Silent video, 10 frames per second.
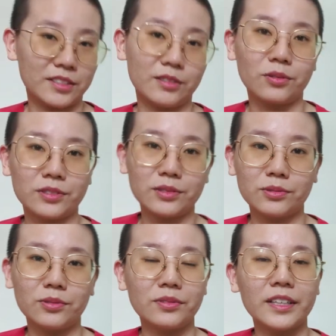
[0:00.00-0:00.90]
in order
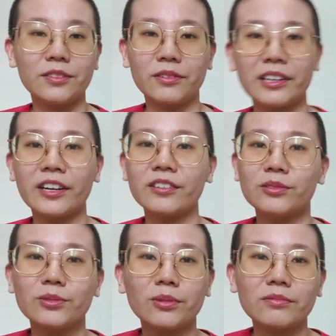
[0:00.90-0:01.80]
to donate your hair.
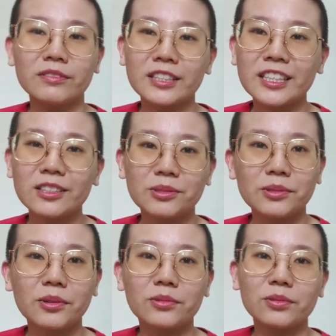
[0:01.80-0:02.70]
You don't need to
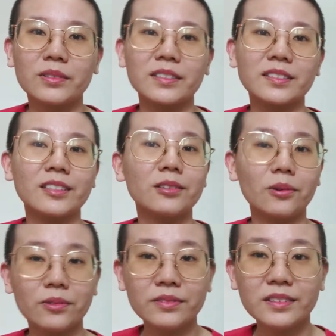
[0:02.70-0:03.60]
go to a
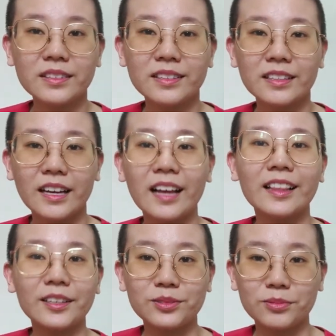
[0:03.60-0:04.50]
salon
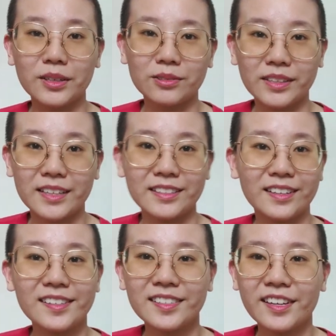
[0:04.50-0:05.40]
unless you want to get a
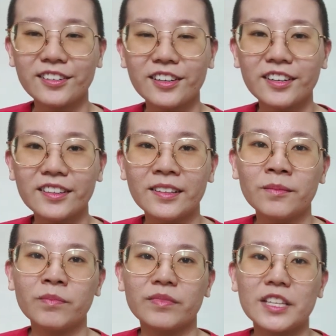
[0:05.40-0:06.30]
nice haircut.
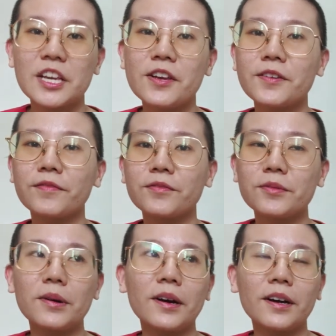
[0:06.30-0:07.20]
If
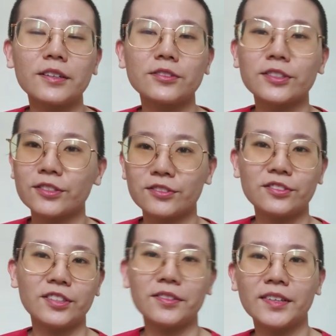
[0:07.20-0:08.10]
you are
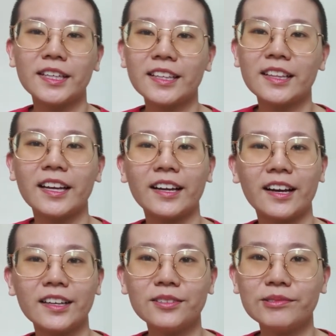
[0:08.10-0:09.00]
just shaving it like
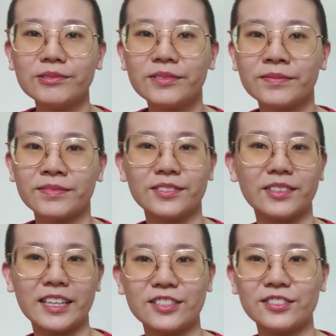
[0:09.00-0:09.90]
I do,
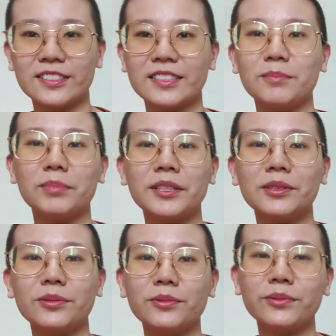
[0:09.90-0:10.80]
you can just simply
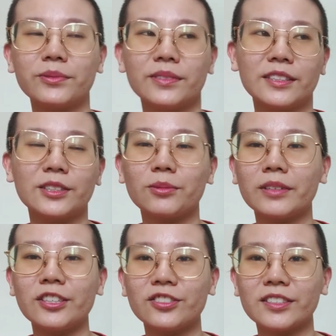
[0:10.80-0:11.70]
do the
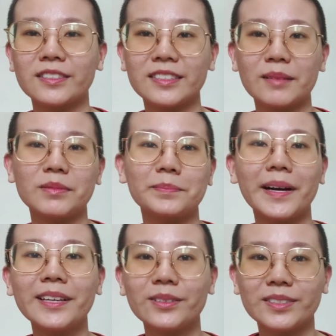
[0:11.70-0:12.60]
donation steps
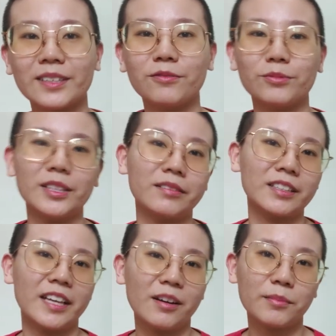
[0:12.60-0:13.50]
by yourself without
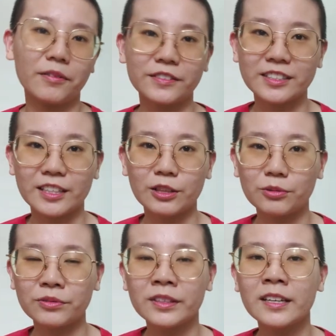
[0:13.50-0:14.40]
the help of a
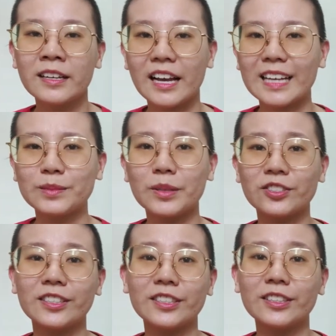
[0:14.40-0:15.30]
salon,
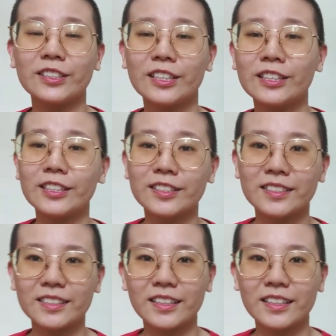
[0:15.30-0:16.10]
especially in this